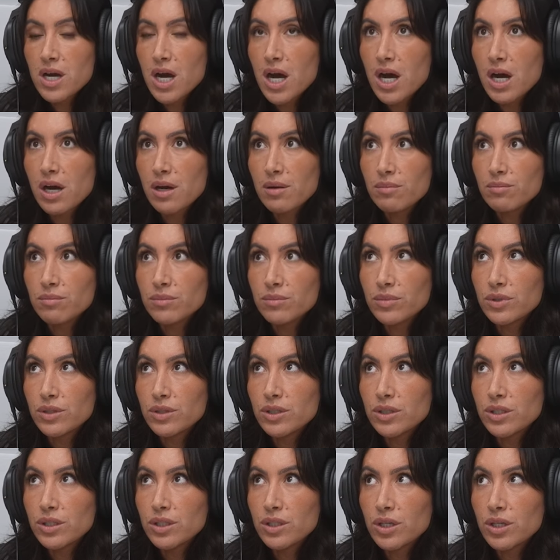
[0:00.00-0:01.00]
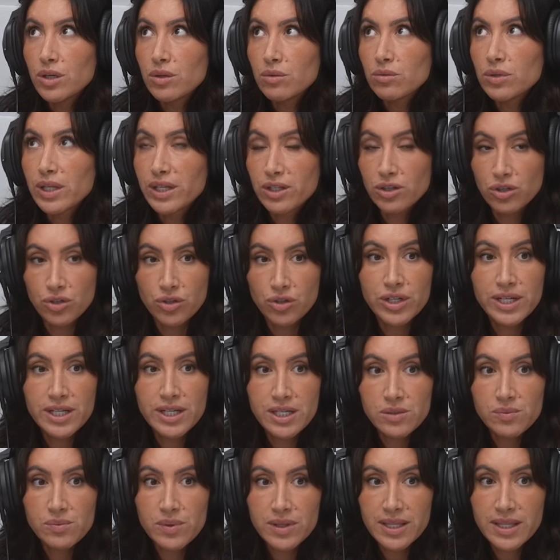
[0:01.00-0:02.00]
um, you know, like
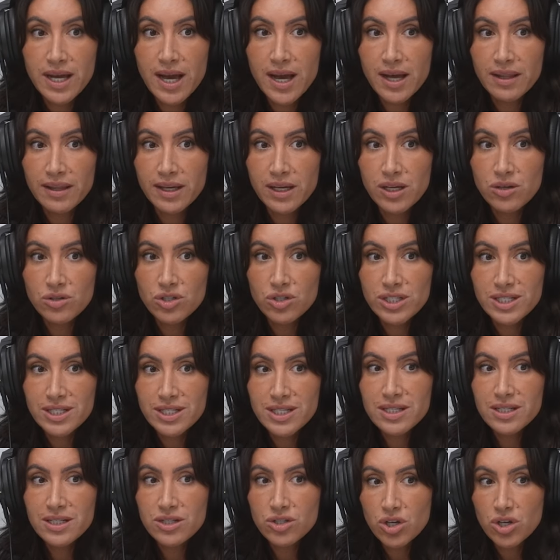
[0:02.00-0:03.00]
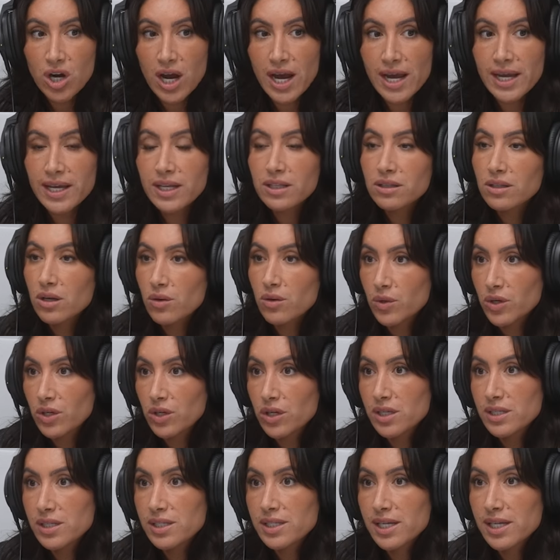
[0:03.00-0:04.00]
learnings with that. Like yeah. you just need to try it
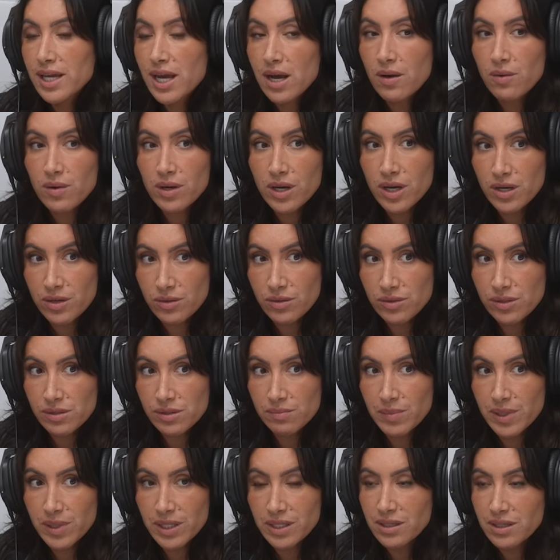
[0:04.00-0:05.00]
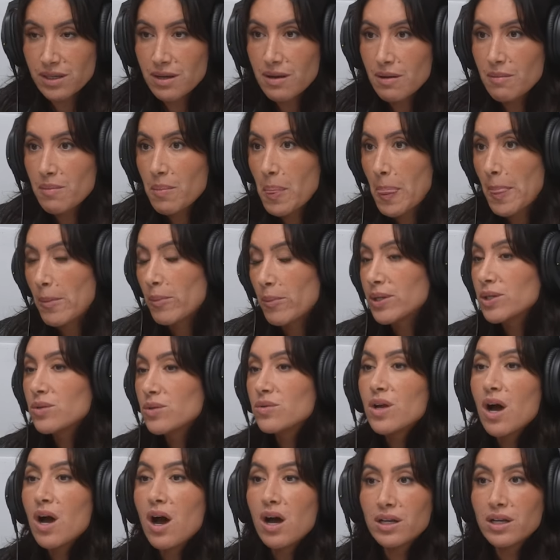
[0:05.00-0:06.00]
lower, see how it goes. Like, right. We do
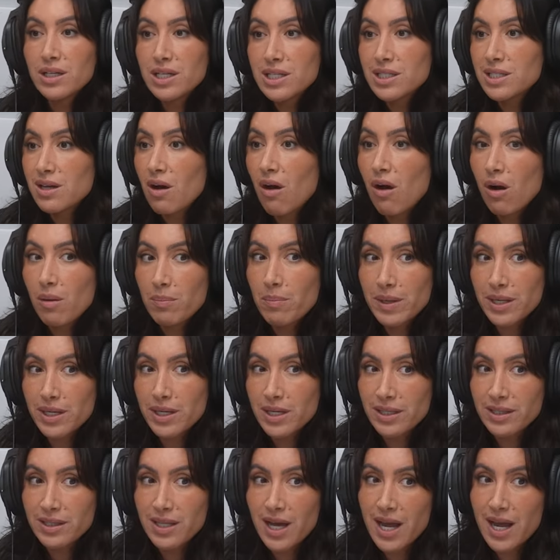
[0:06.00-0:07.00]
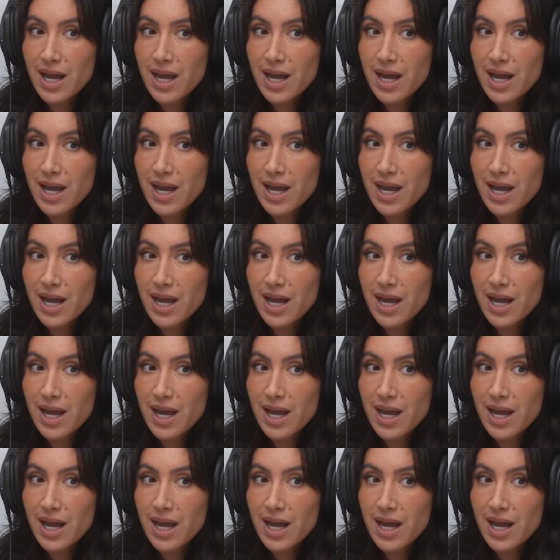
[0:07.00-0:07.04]
not need to all be at the